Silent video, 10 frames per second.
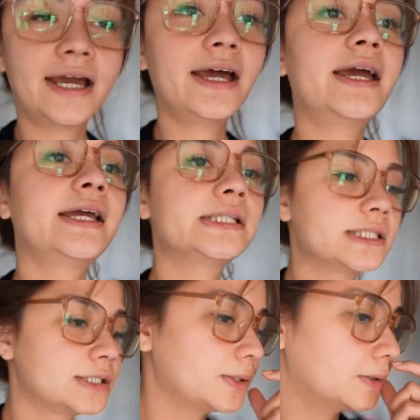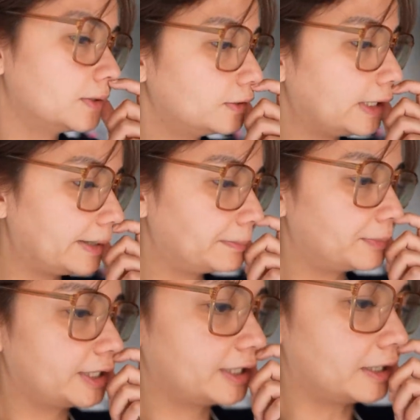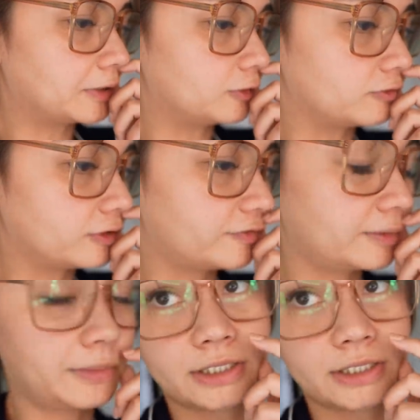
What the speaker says: guys. So I'm pretty hungover from